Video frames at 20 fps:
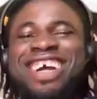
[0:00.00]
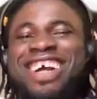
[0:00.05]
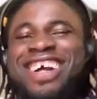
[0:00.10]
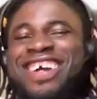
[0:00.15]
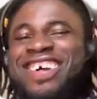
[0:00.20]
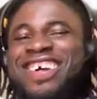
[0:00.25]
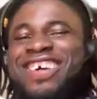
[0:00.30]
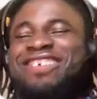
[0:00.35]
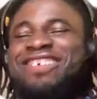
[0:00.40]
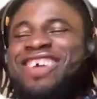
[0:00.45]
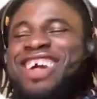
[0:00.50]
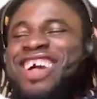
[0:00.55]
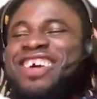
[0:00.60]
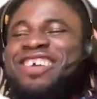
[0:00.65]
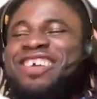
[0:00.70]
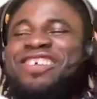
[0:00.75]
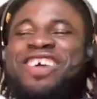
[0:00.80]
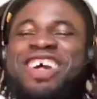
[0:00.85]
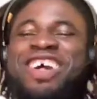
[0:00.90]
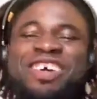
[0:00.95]
Wow,
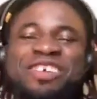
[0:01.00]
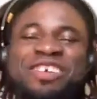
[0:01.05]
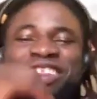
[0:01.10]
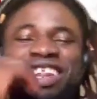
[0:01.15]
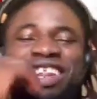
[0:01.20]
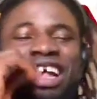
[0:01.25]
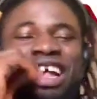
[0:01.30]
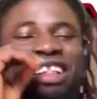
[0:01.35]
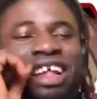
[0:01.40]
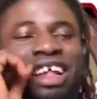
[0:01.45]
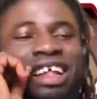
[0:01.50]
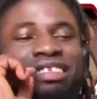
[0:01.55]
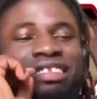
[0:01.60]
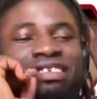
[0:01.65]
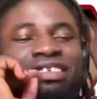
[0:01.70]
wow, wow.